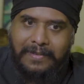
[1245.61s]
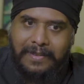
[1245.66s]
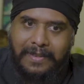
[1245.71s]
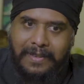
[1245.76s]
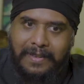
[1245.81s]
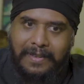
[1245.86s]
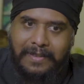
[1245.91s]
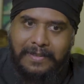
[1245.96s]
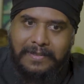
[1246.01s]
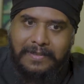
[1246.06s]
I
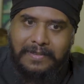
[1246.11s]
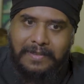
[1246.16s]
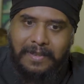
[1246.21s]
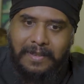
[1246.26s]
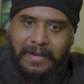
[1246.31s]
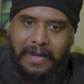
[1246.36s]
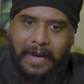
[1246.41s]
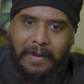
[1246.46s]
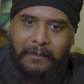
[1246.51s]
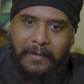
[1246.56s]
think it's
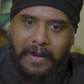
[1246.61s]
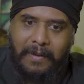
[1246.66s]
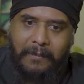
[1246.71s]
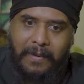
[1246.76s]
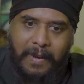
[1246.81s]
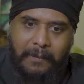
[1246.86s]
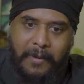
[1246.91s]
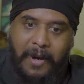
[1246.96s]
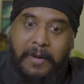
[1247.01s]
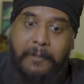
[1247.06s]

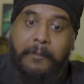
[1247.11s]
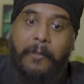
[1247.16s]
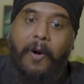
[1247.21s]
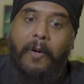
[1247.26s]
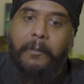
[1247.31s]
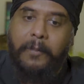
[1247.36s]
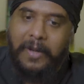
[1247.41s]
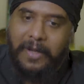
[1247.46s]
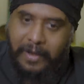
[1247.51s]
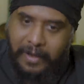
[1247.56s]
I'm
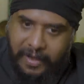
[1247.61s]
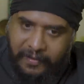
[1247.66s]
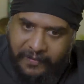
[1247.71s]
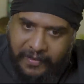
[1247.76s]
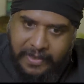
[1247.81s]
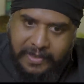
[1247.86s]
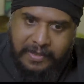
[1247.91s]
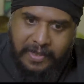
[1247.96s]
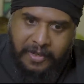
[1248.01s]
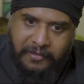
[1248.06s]
unpopular in
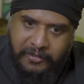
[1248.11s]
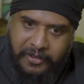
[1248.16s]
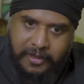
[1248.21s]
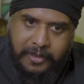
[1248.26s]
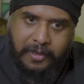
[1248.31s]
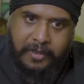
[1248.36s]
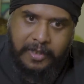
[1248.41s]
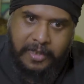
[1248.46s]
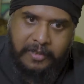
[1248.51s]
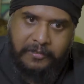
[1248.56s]
the design
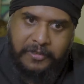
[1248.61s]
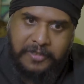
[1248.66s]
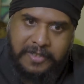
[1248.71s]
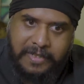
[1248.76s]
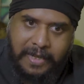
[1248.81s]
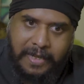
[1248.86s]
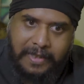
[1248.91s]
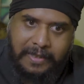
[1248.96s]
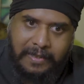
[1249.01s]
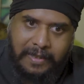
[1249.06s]
fraternity for saying